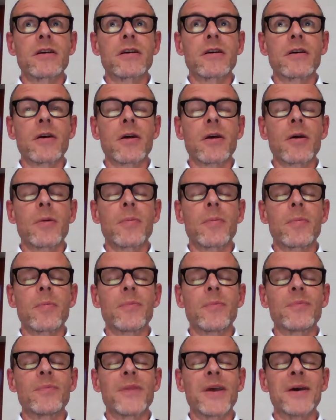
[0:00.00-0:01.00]

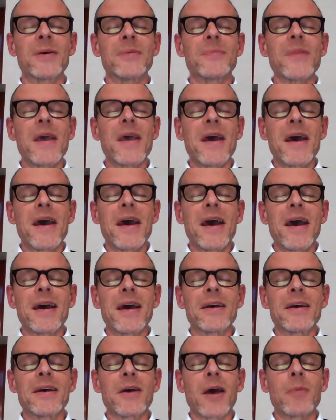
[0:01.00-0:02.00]

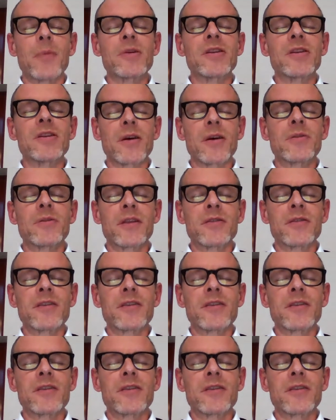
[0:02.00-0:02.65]
I mean,